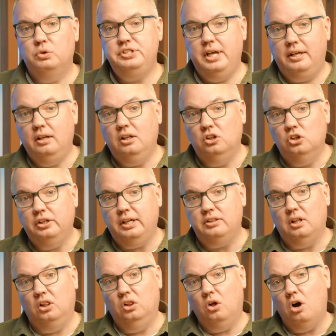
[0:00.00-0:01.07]
We're taking a look at
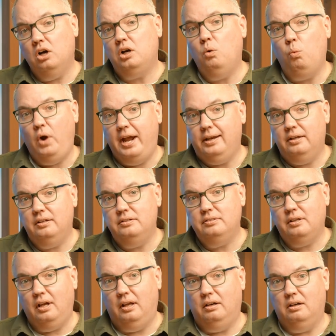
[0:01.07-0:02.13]
the
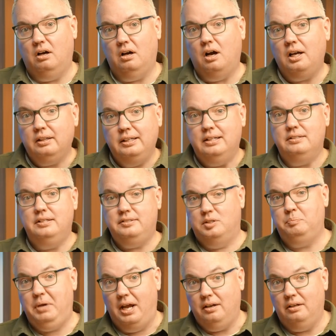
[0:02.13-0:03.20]
long-awaited and hotly
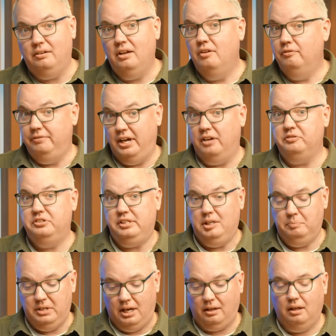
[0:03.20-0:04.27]
anticipated Valve
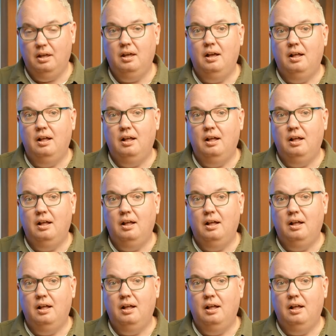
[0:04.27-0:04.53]
Steam Deck.